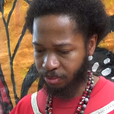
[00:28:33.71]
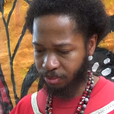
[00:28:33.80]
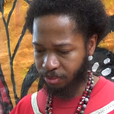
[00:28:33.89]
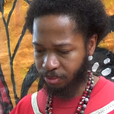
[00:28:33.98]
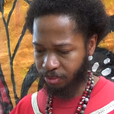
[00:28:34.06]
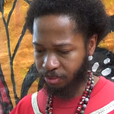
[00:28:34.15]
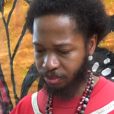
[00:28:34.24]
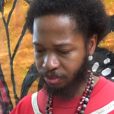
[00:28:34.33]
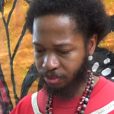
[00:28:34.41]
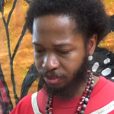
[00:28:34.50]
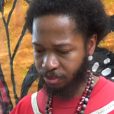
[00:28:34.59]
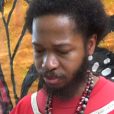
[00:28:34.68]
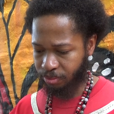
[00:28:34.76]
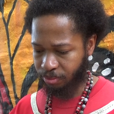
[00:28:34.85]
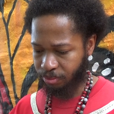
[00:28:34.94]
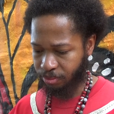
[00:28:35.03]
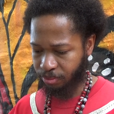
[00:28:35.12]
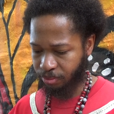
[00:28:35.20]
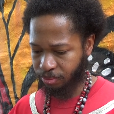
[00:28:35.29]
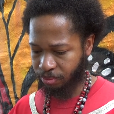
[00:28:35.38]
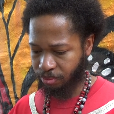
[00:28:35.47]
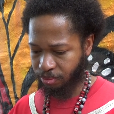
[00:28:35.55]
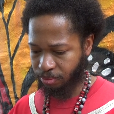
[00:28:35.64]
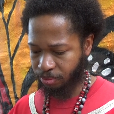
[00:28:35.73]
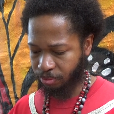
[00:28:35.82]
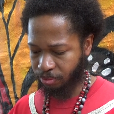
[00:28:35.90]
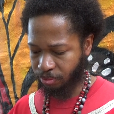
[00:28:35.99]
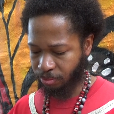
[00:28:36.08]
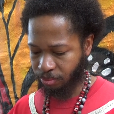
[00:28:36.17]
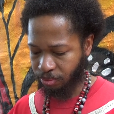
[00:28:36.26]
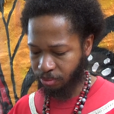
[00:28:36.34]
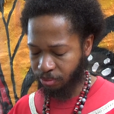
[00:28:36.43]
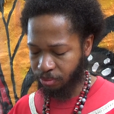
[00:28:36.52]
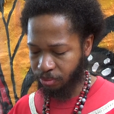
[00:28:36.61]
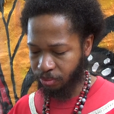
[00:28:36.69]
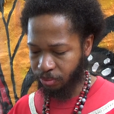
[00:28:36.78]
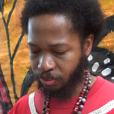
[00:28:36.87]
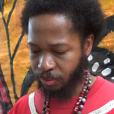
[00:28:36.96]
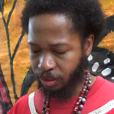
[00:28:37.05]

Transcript: (no one is talking)